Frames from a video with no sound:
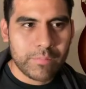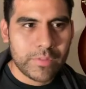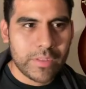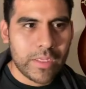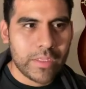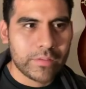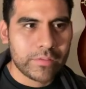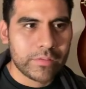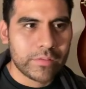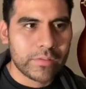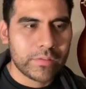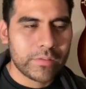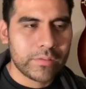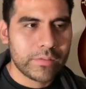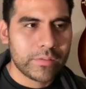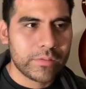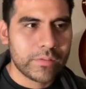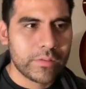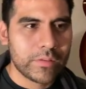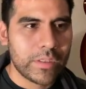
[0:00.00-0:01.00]
Yes.
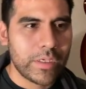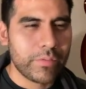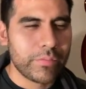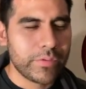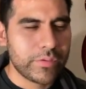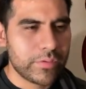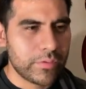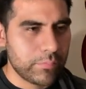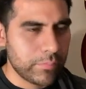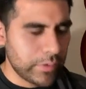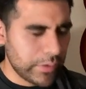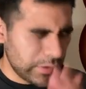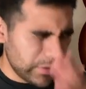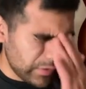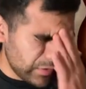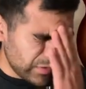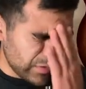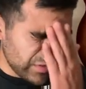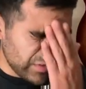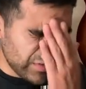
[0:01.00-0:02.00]
All right, we
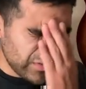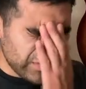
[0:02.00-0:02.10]
terminated it.